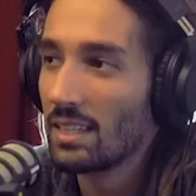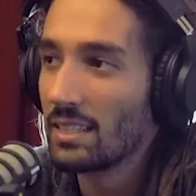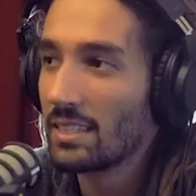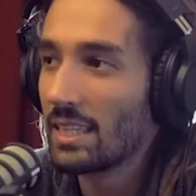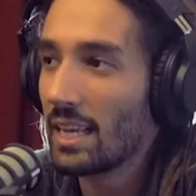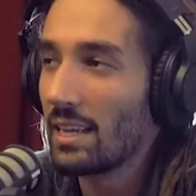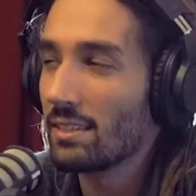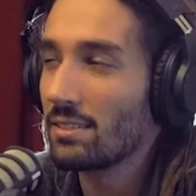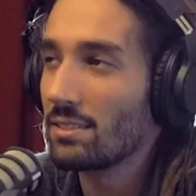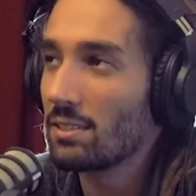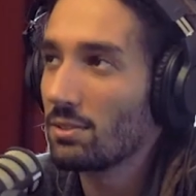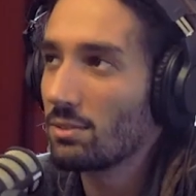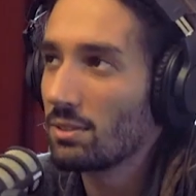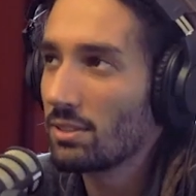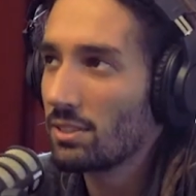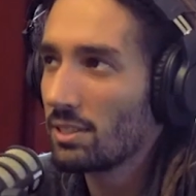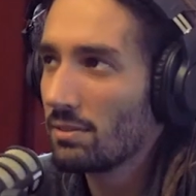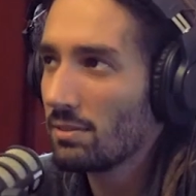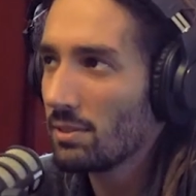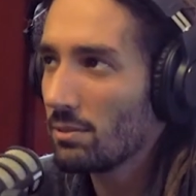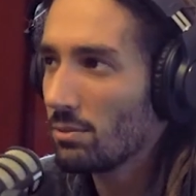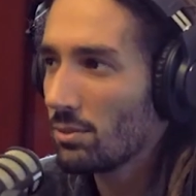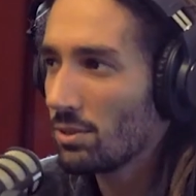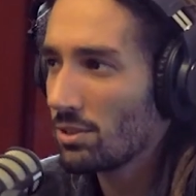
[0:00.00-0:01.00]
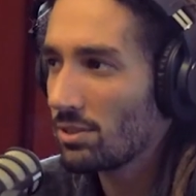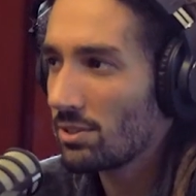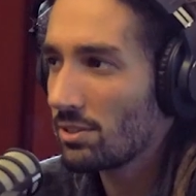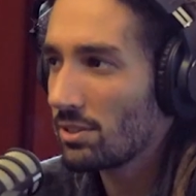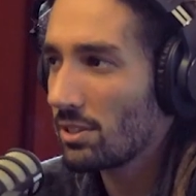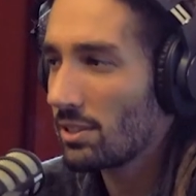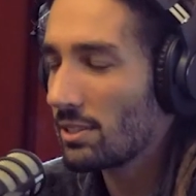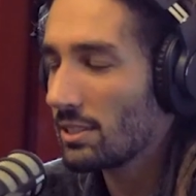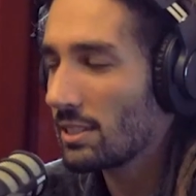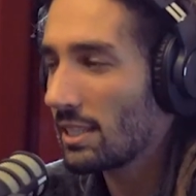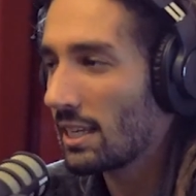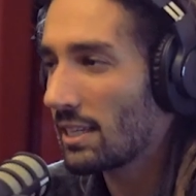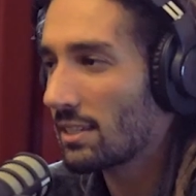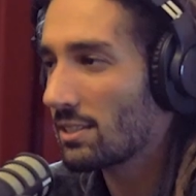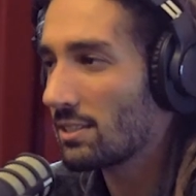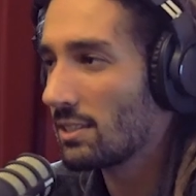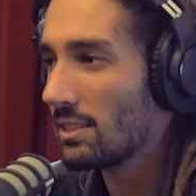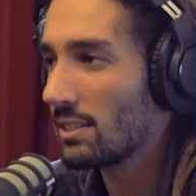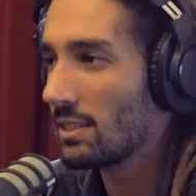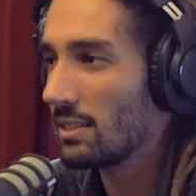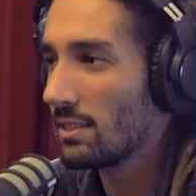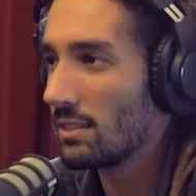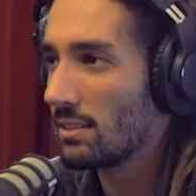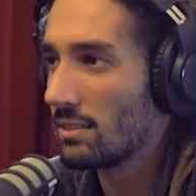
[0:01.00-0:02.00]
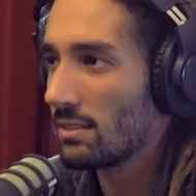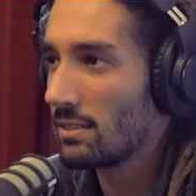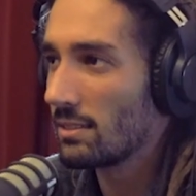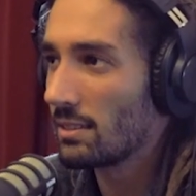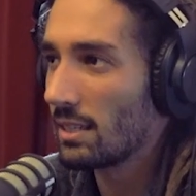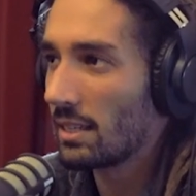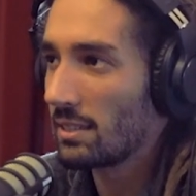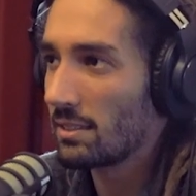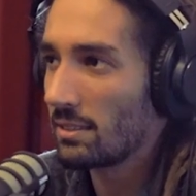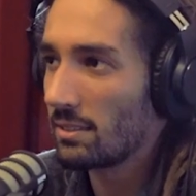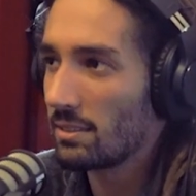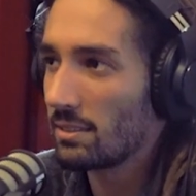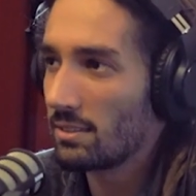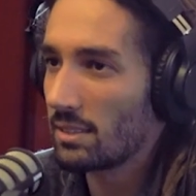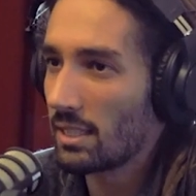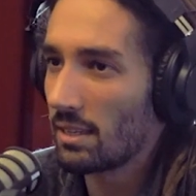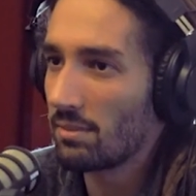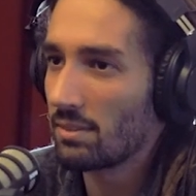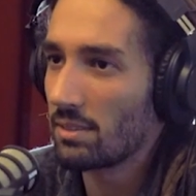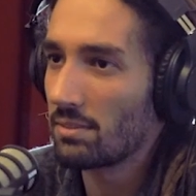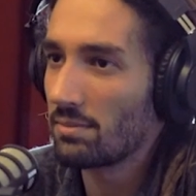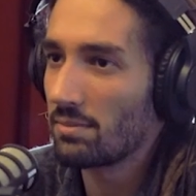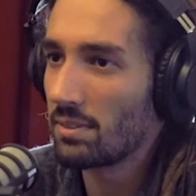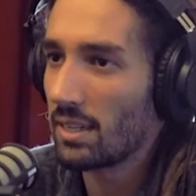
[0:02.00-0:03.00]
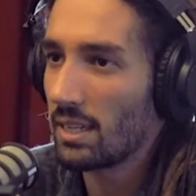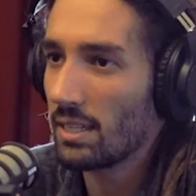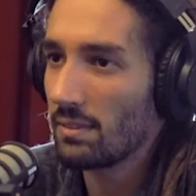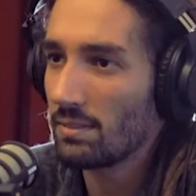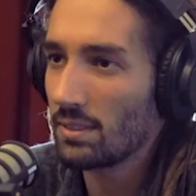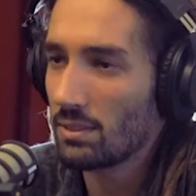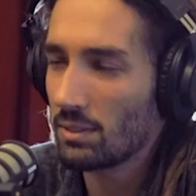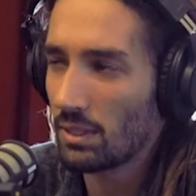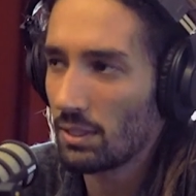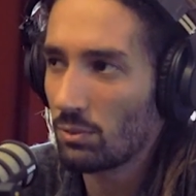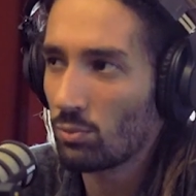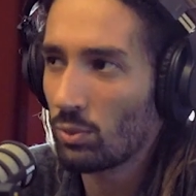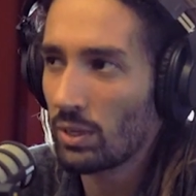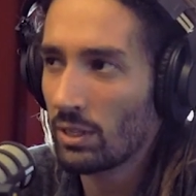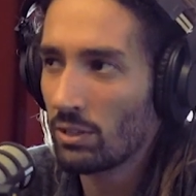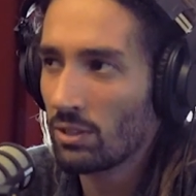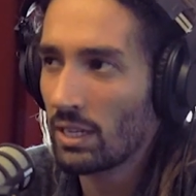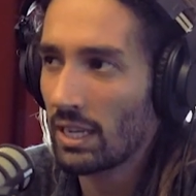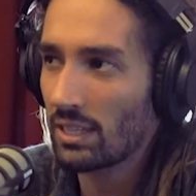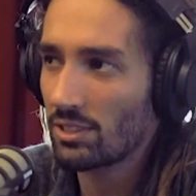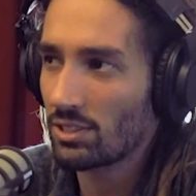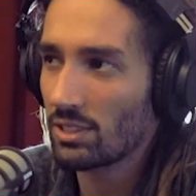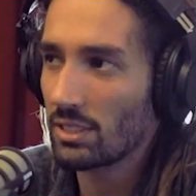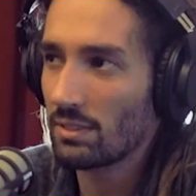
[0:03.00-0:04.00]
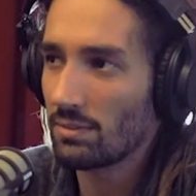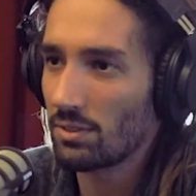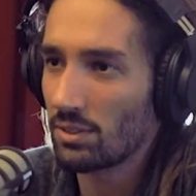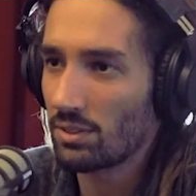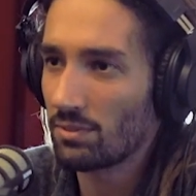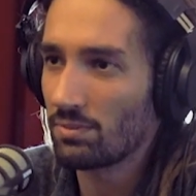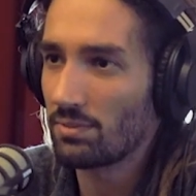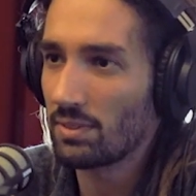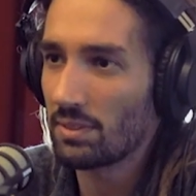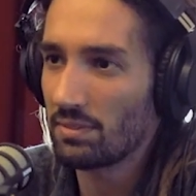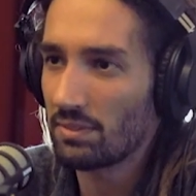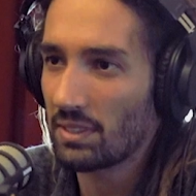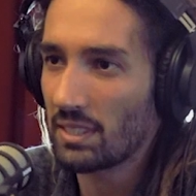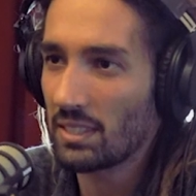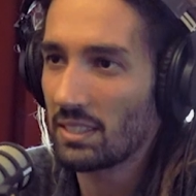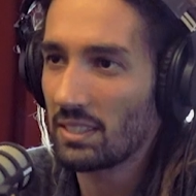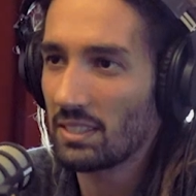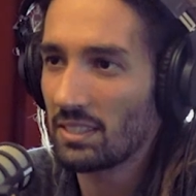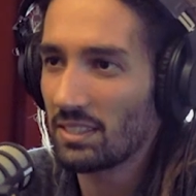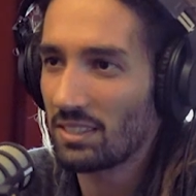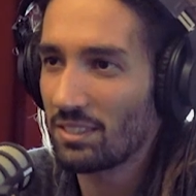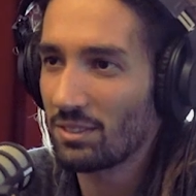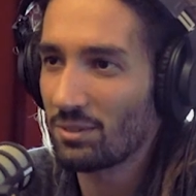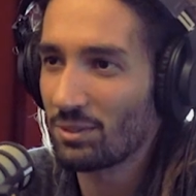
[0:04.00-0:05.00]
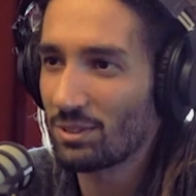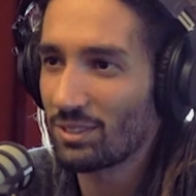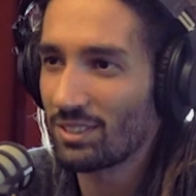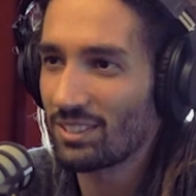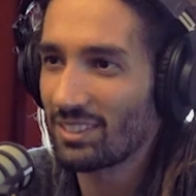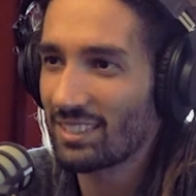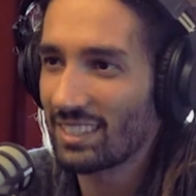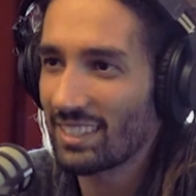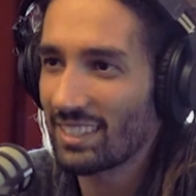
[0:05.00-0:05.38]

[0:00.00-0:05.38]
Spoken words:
Yeah, so the Civil War started actually in 1975. It went on actually for 15 years, which is